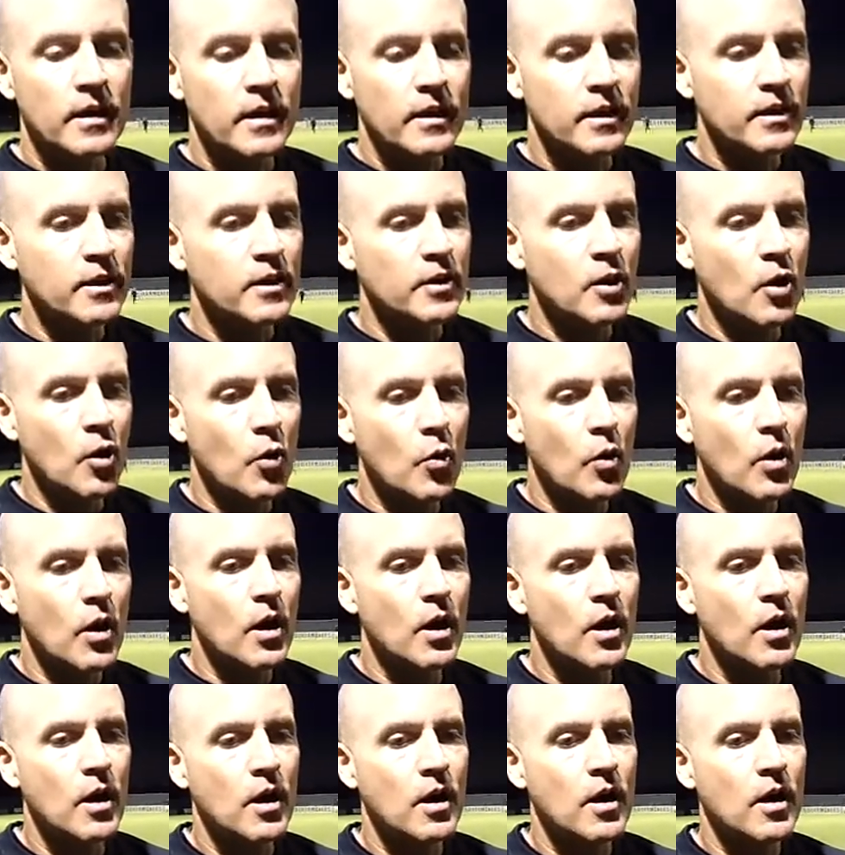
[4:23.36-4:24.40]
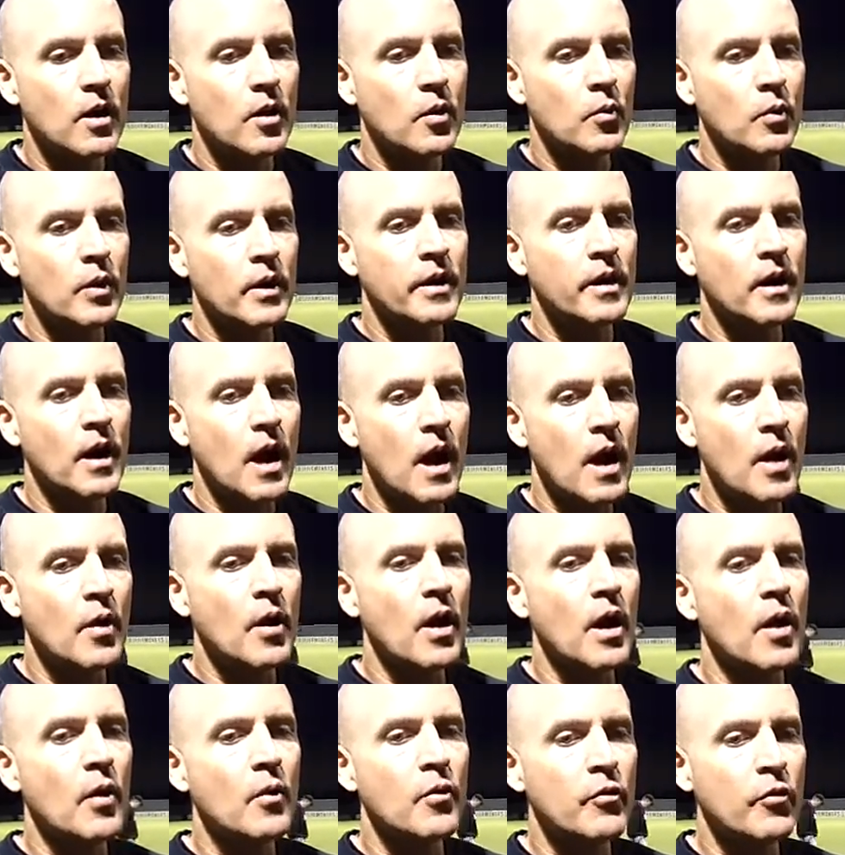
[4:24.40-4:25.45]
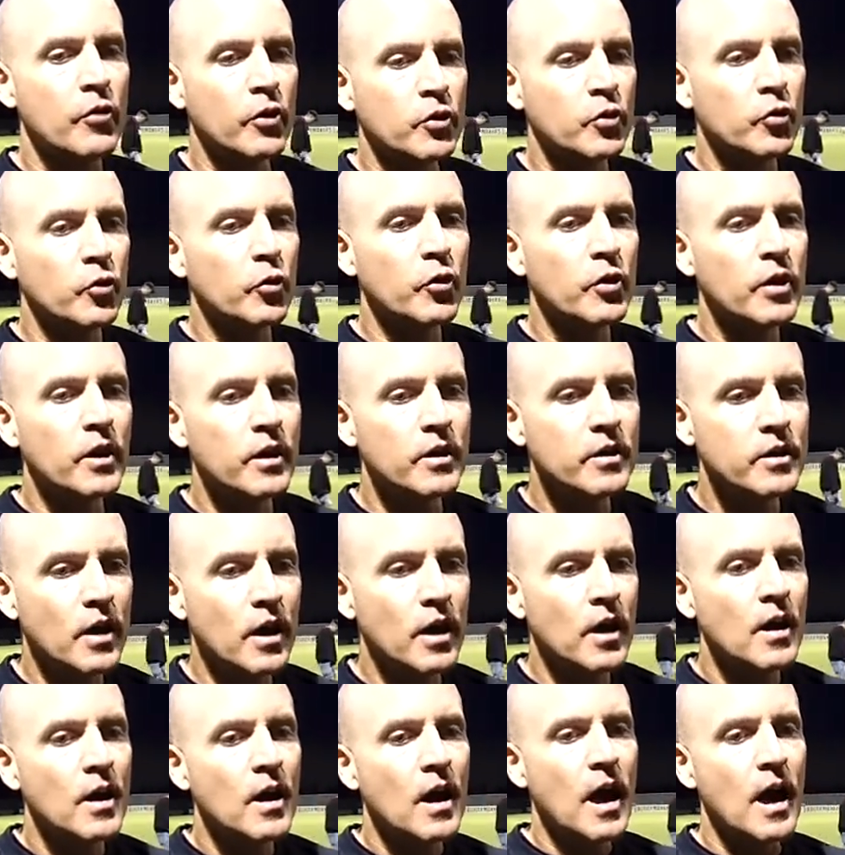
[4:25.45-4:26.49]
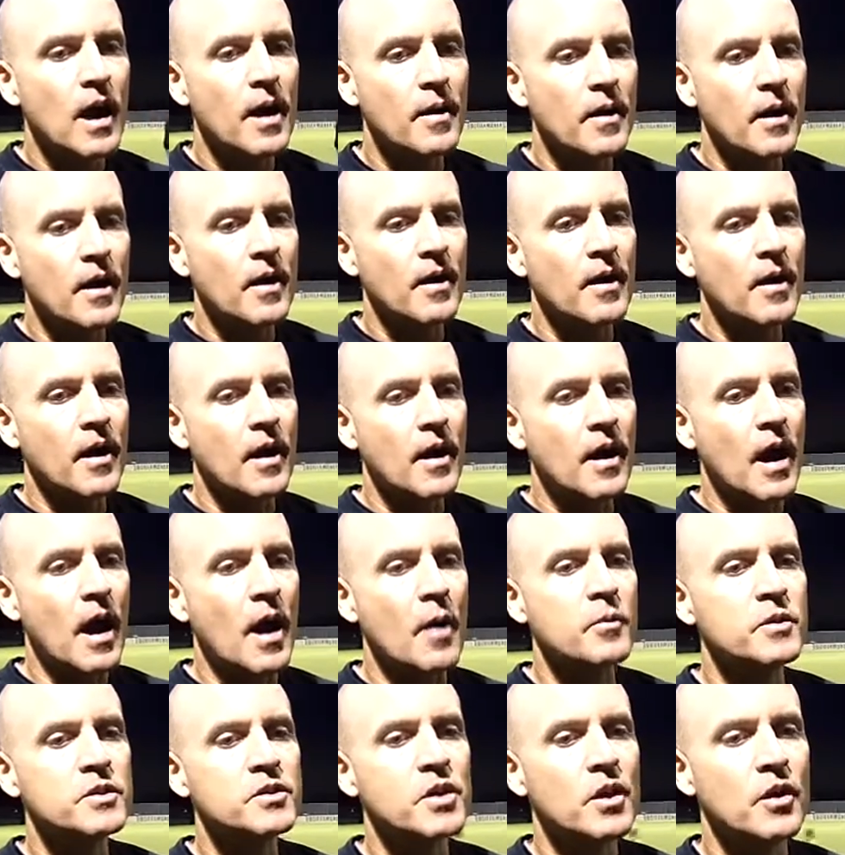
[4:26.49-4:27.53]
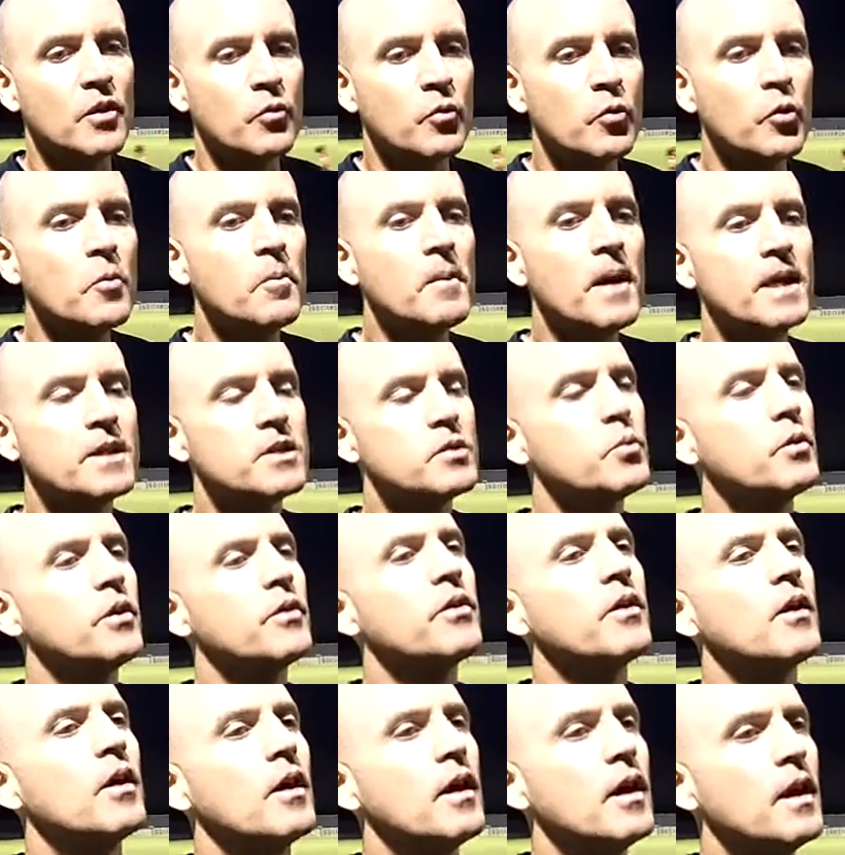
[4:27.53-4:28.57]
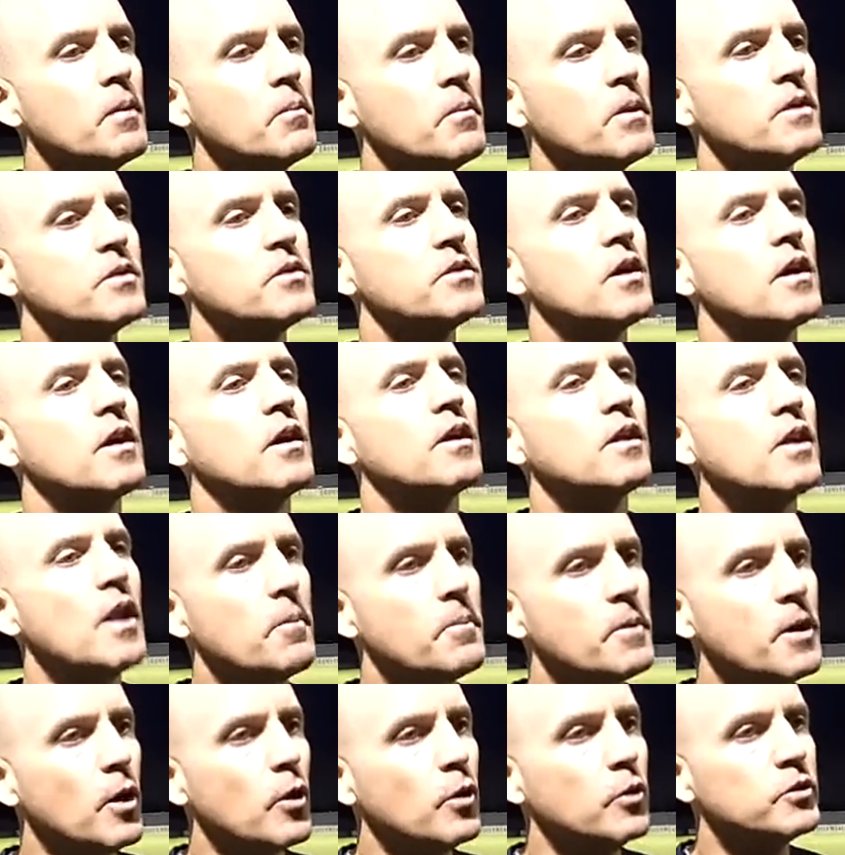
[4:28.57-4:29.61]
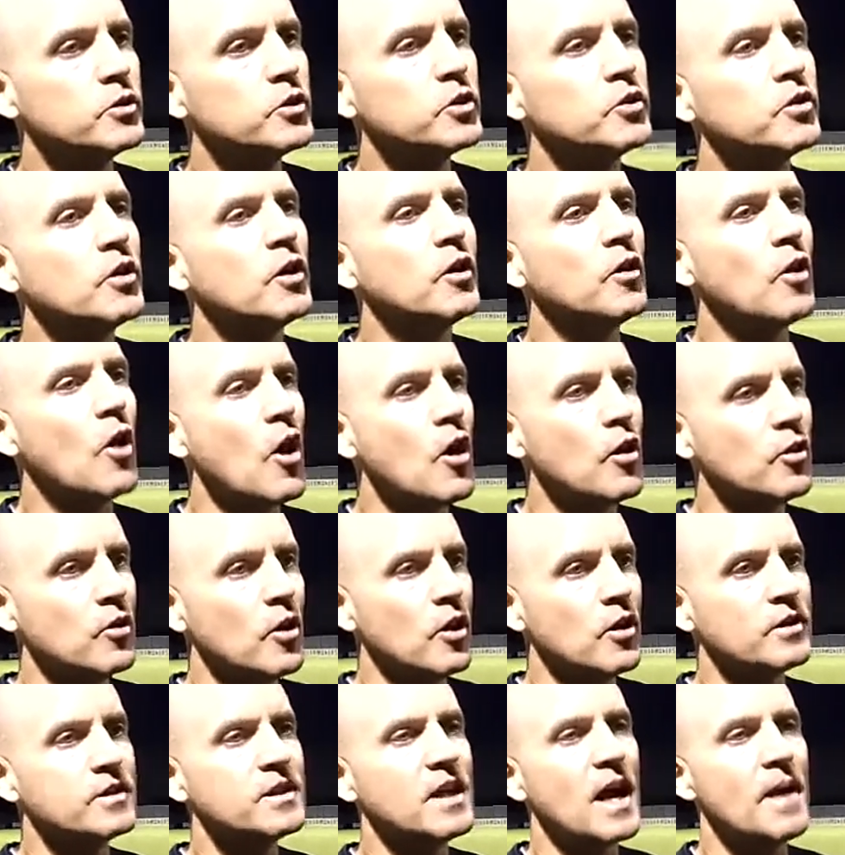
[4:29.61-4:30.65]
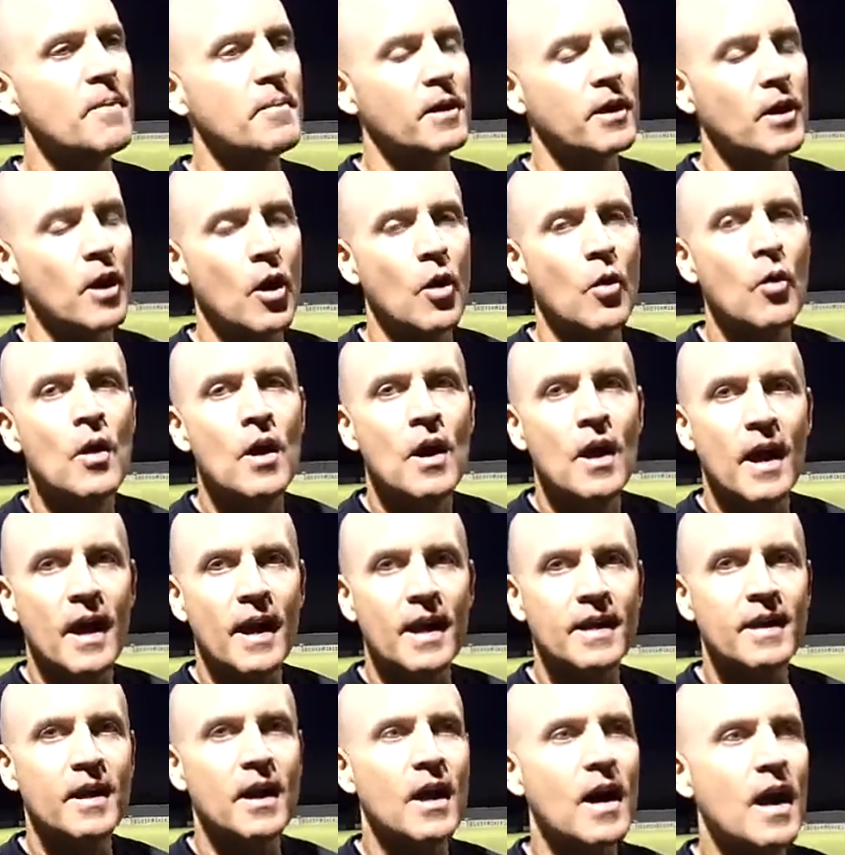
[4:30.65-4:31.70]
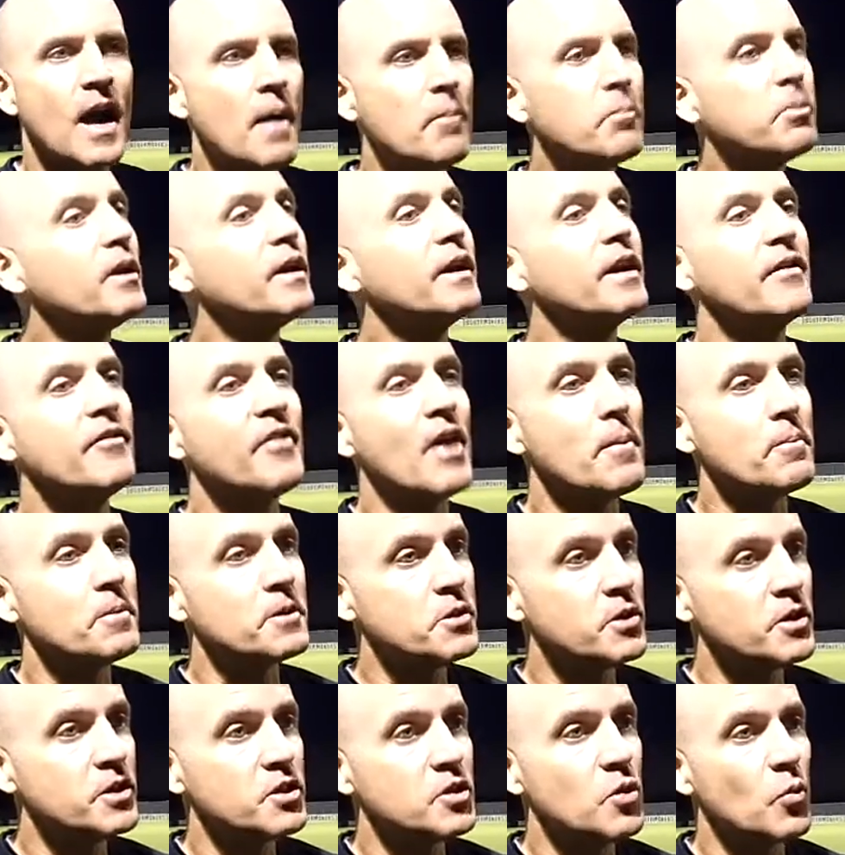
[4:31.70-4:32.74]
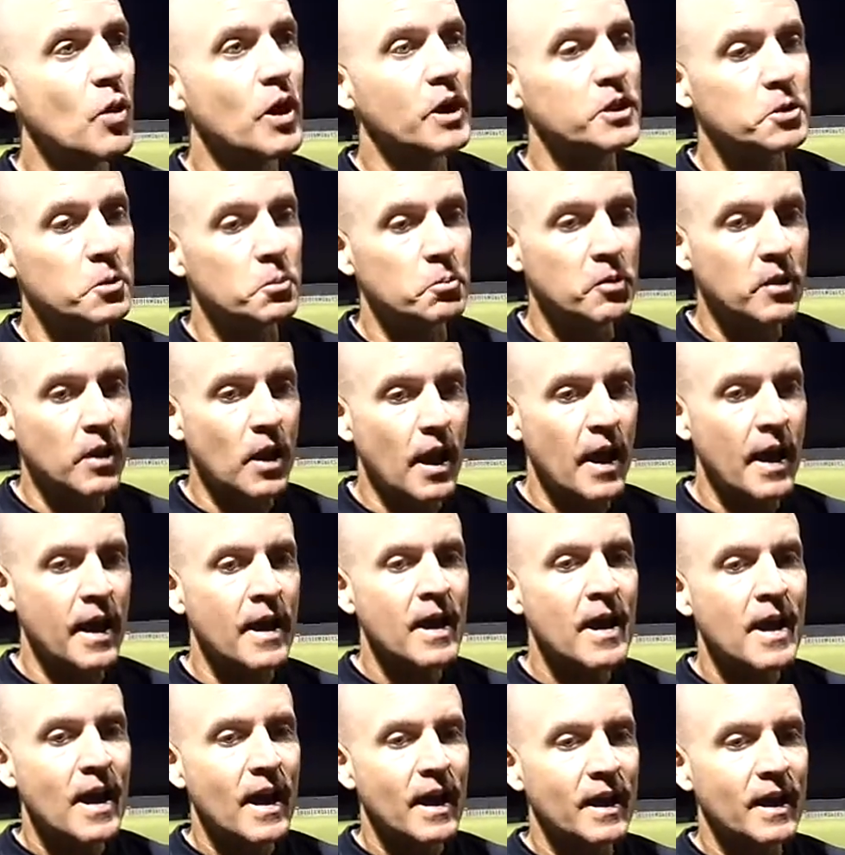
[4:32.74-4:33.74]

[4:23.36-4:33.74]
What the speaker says: Yeah, when I recruited, I was roommates with Emma's club coach a long, long time ago, and I had plenty of opportunities to watch her play.